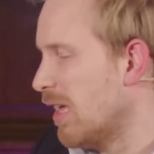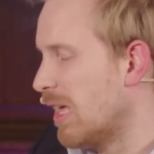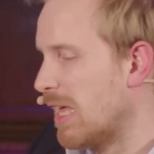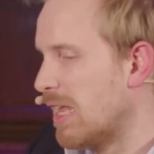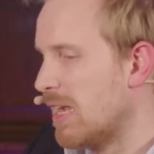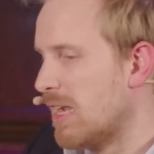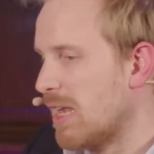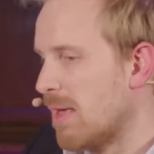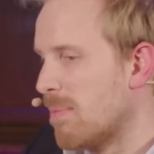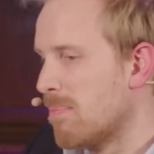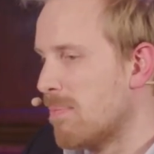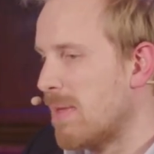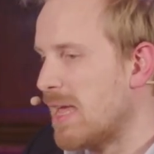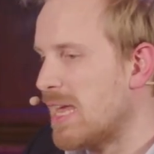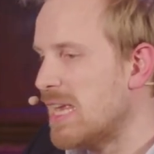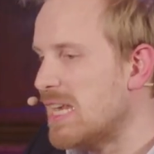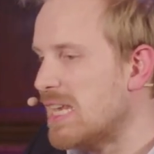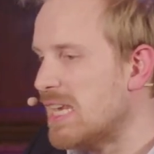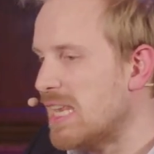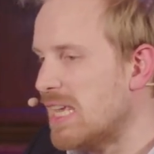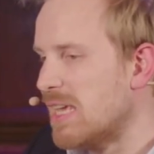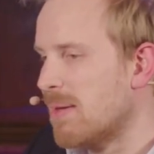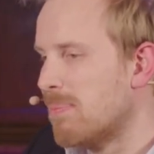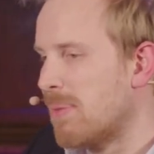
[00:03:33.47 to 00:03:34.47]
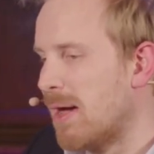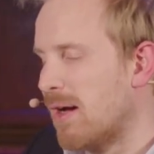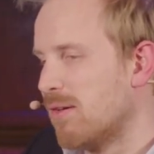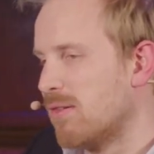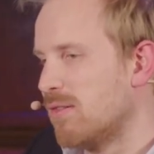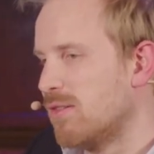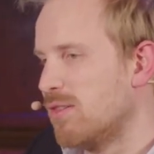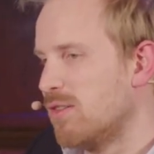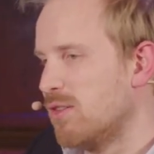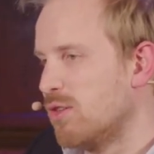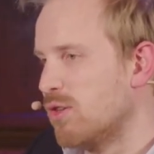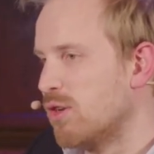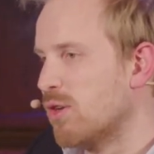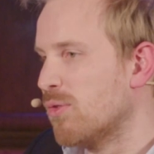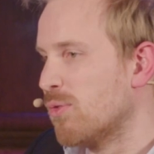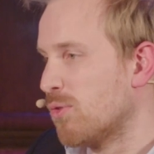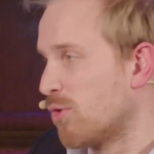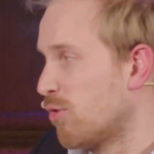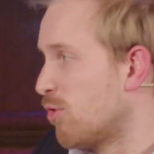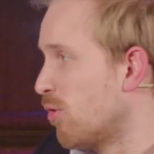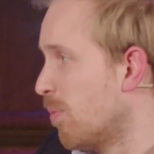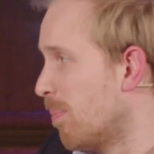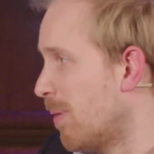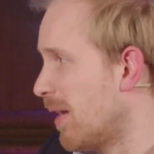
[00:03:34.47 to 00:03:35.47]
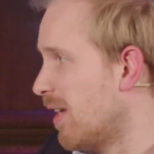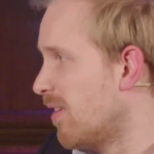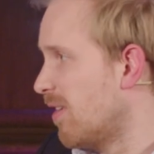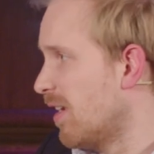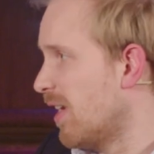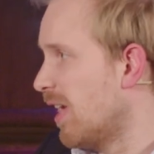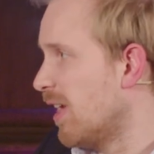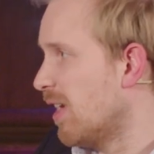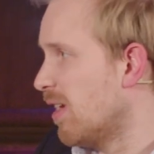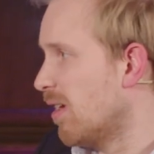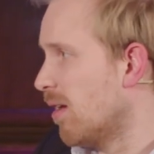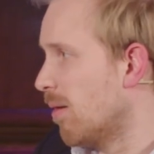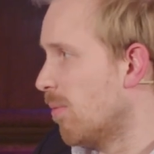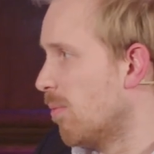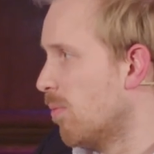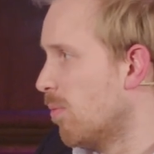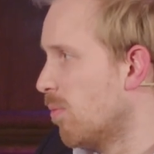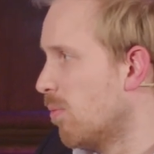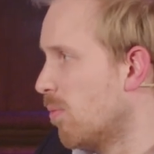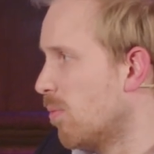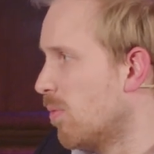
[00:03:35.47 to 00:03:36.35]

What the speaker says: And mainly about universal basic income,